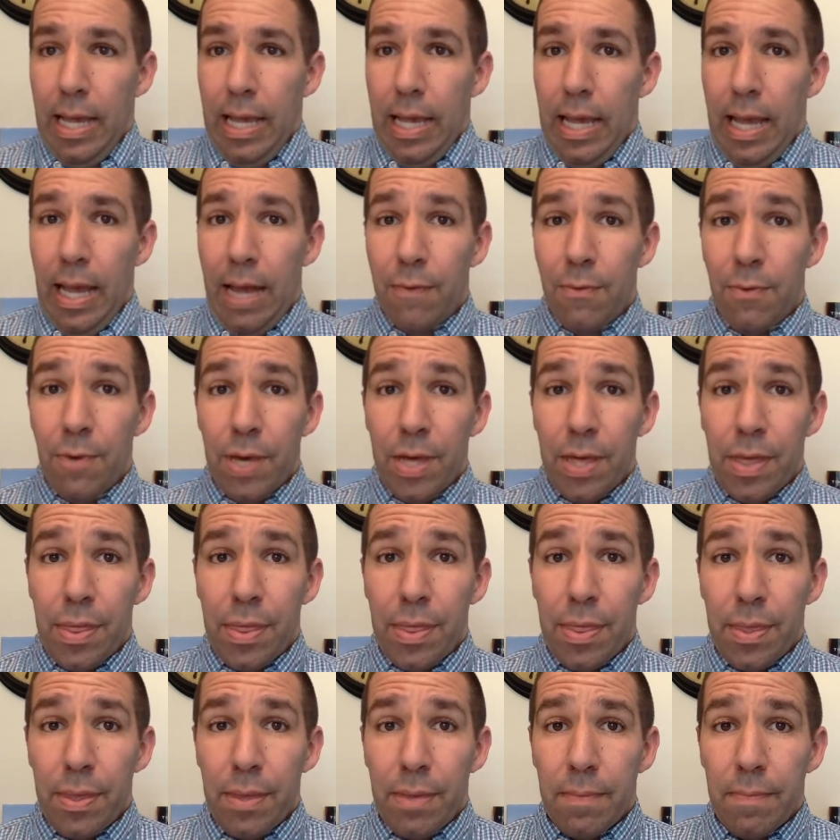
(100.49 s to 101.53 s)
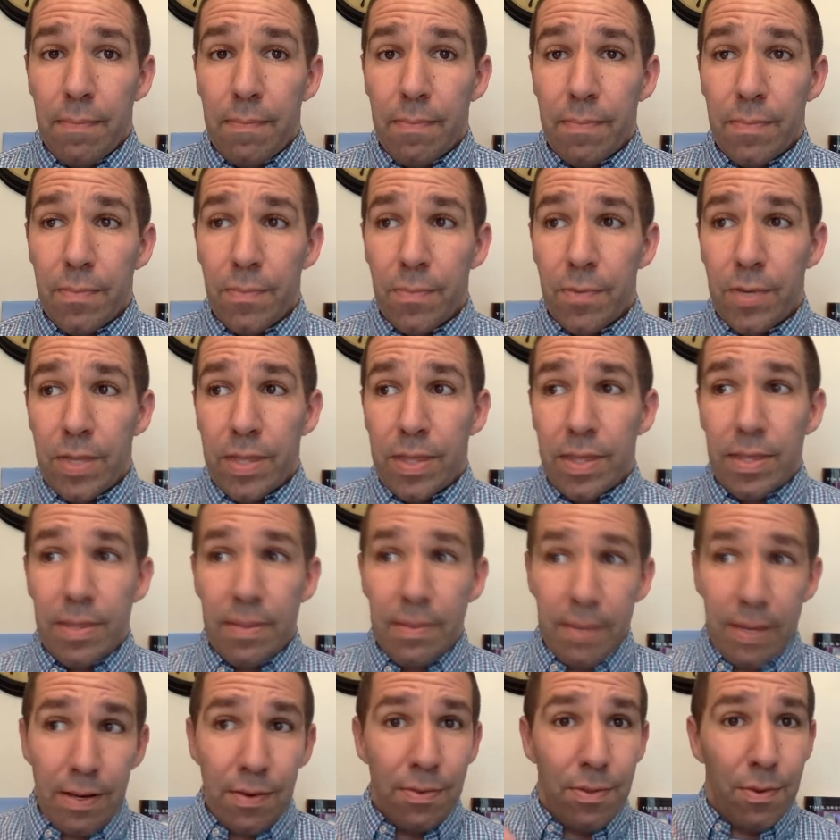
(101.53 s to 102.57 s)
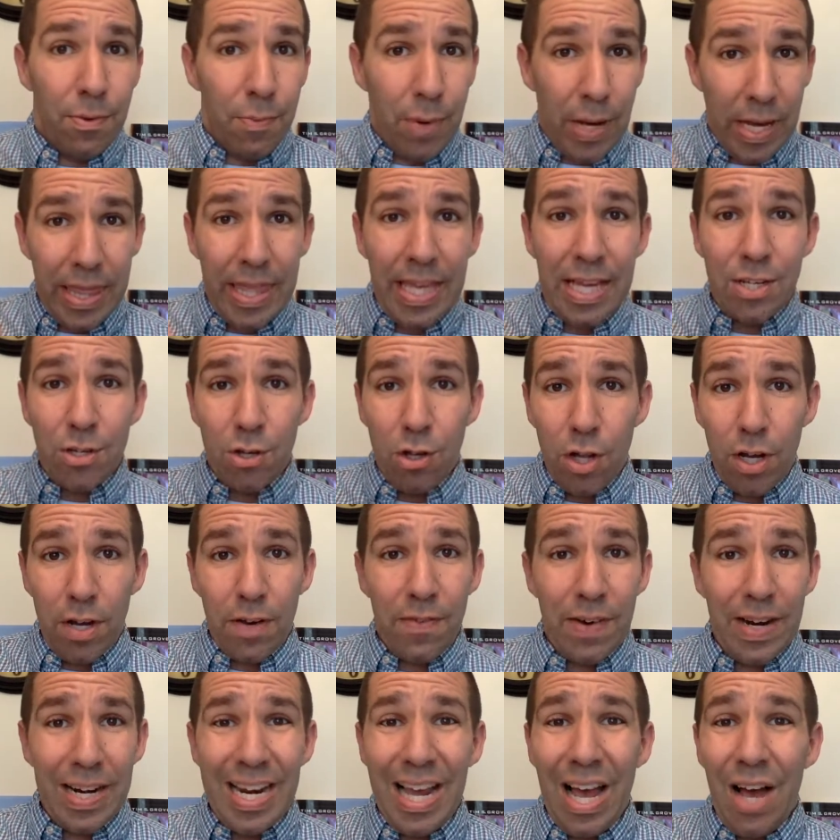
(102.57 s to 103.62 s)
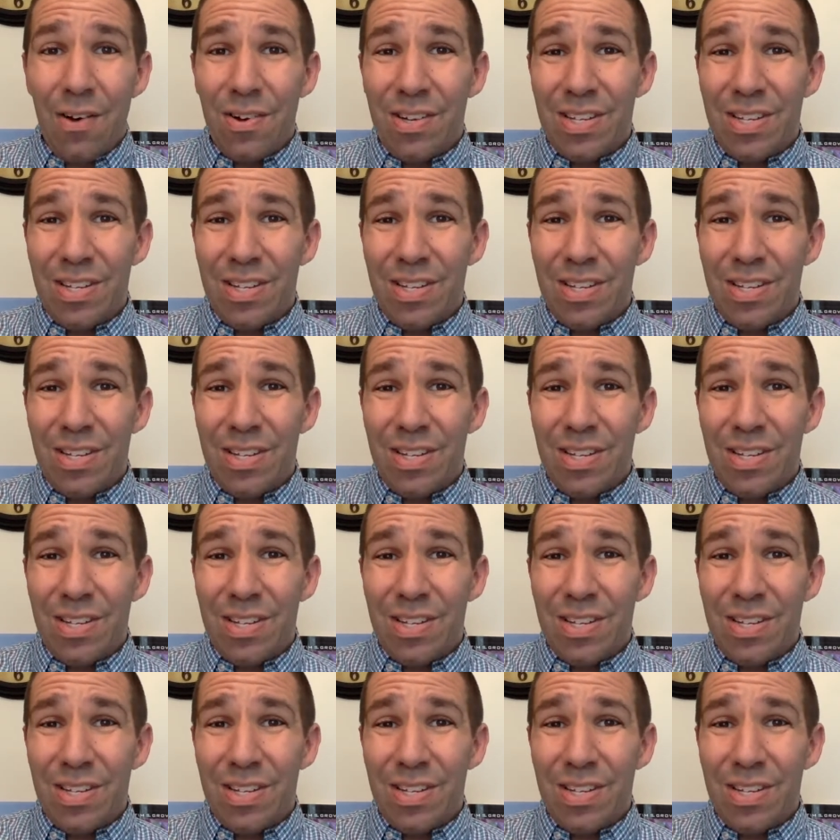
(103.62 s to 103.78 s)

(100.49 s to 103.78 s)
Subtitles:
And with you know the way things are looking right now,